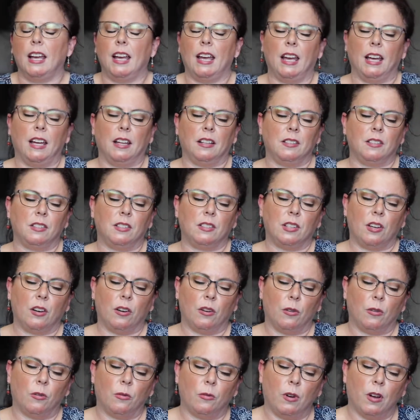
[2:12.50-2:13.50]
And
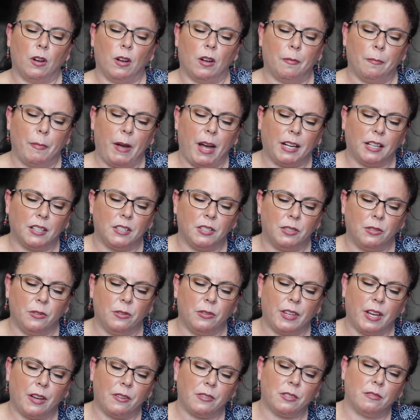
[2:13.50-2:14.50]
so back in
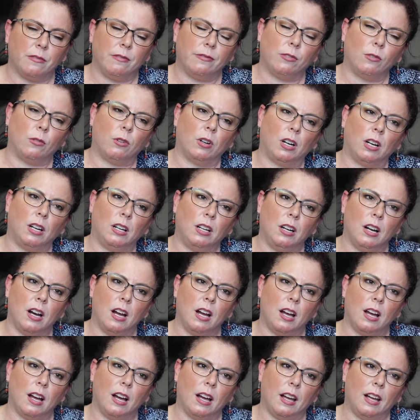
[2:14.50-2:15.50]
2004,
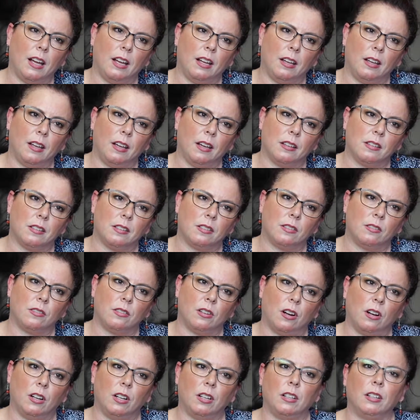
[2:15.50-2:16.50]
I
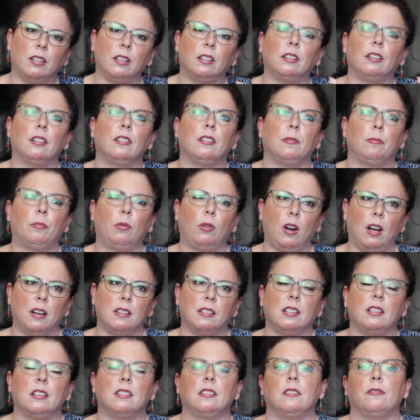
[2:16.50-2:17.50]
started the
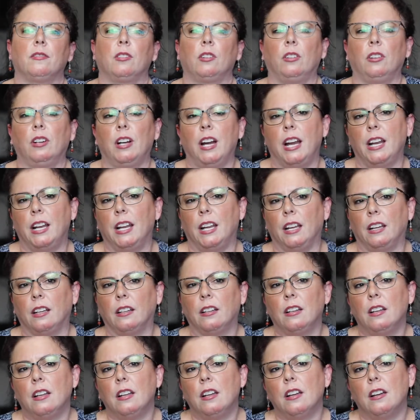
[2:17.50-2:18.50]
process of creating
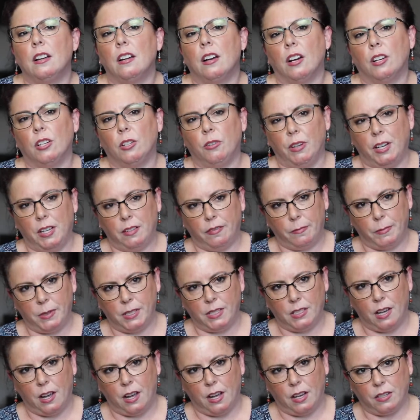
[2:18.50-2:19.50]
a grief
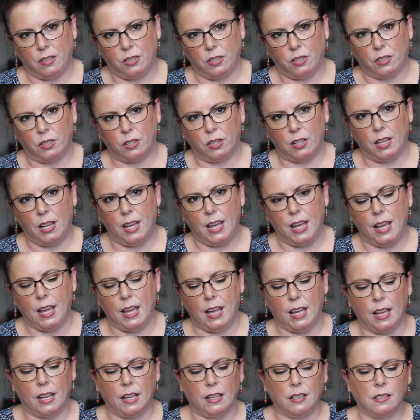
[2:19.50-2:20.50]
massage,
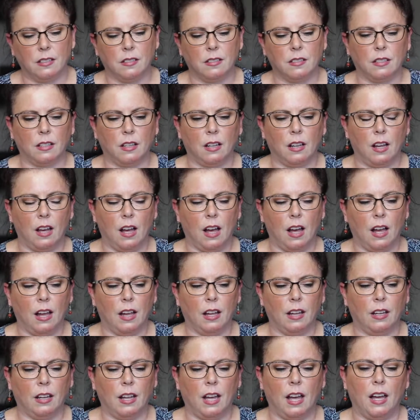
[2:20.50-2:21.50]
and
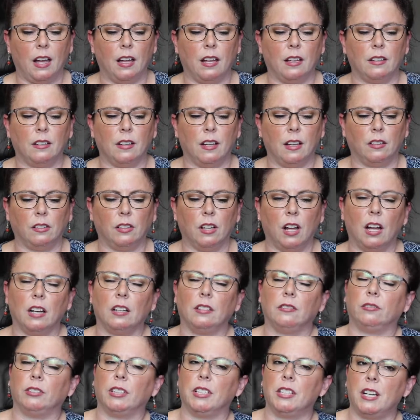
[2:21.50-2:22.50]
I had a lot
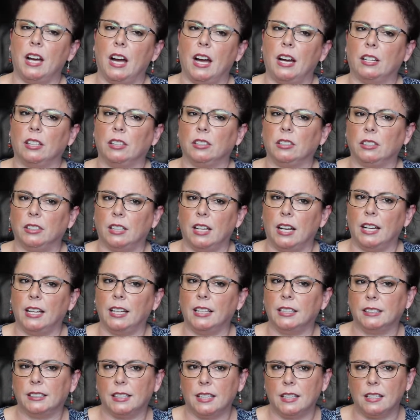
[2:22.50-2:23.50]
of retired
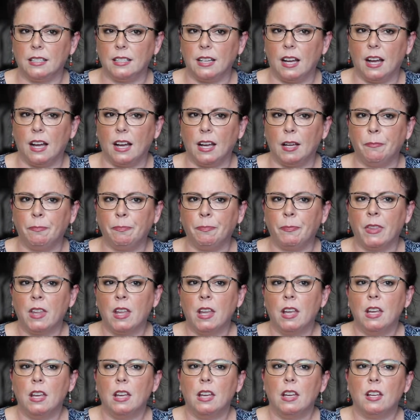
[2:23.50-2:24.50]
clients at the time.
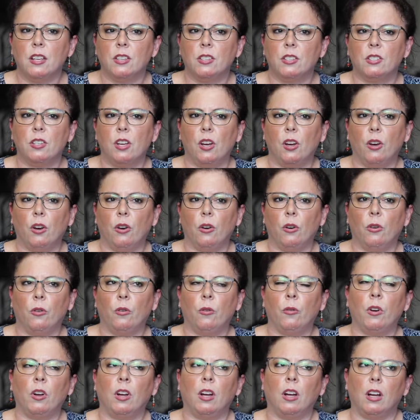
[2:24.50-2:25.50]

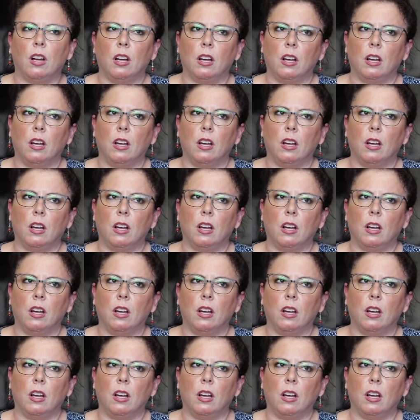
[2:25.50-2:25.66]
So